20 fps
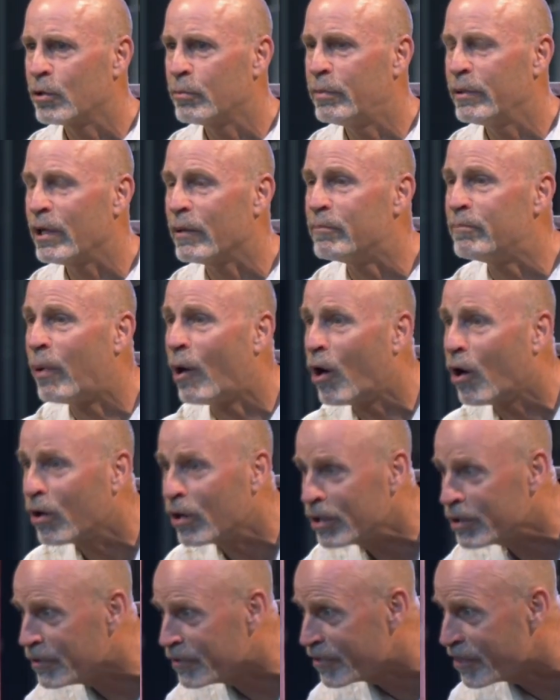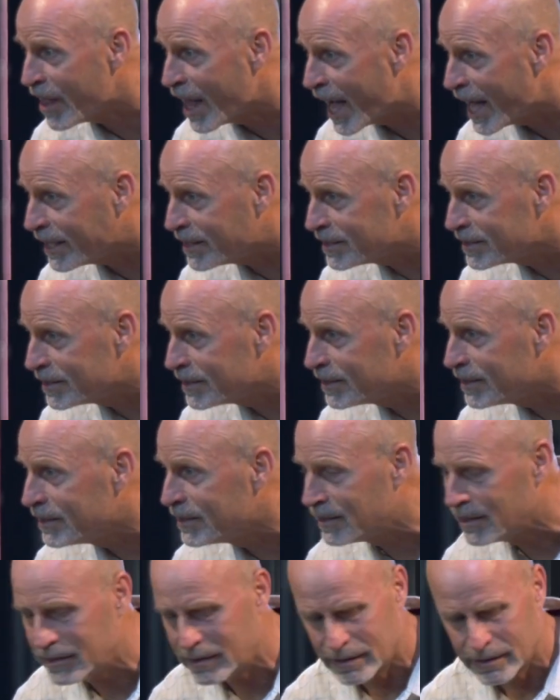could be a part of that.
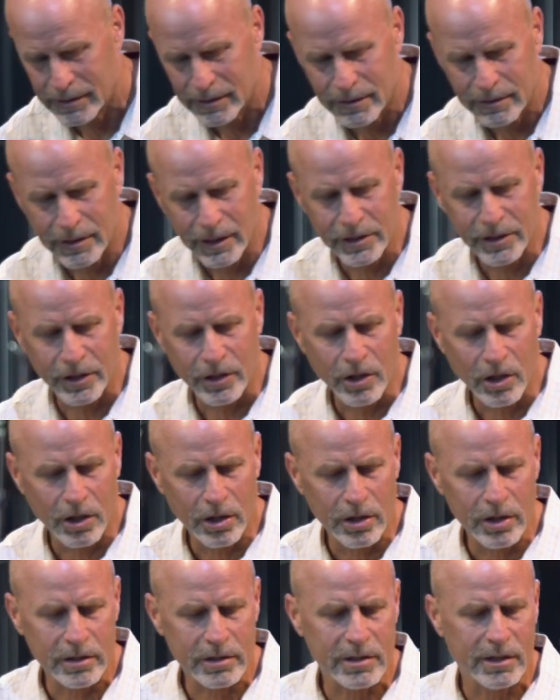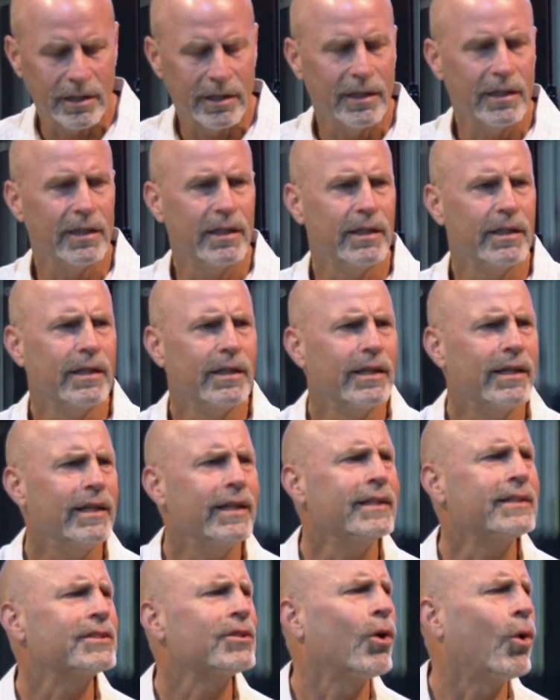Does it hurt?
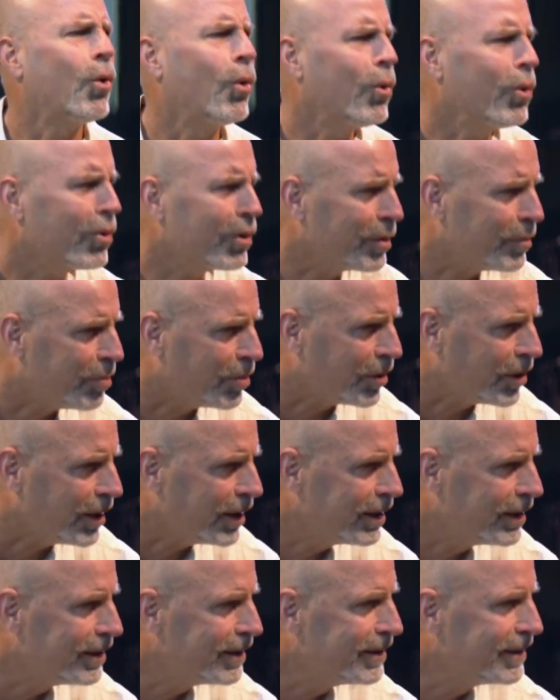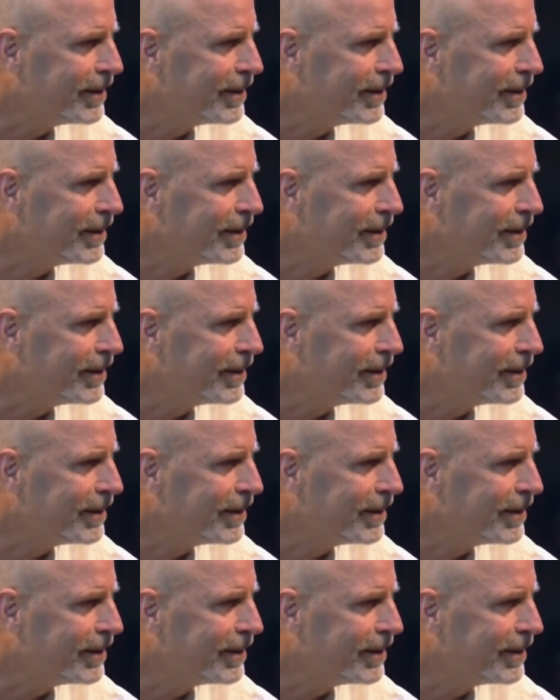It's horrible.